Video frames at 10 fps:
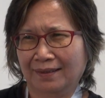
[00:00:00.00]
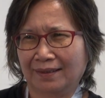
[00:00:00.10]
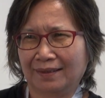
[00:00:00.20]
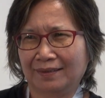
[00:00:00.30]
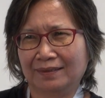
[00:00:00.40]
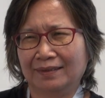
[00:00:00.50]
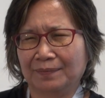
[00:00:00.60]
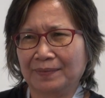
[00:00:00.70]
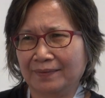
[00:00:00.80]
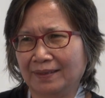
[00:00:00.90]
uh,
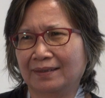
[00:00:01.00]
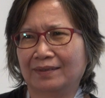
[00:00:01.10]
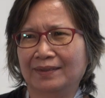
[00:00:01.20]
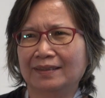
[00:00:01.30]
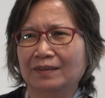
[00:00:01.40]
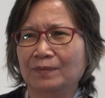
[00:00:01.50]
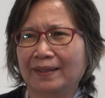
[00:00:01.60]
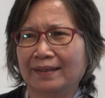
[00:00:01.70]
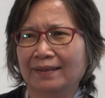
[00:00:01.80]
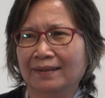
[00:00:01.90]
the, the reason
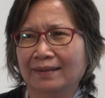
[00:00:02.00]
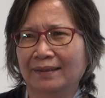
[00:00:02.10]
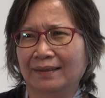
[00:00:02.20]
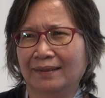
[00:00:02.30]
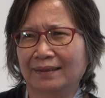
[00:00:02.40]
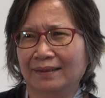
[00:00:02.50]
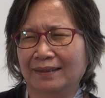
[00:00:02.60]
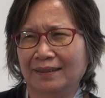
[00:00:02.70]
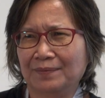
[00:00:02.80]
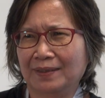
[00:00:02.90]
why
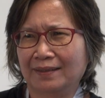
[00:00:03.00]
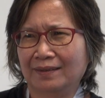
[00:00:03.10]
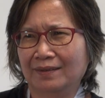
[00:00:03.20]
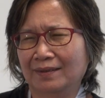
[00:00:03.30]
uh, I've been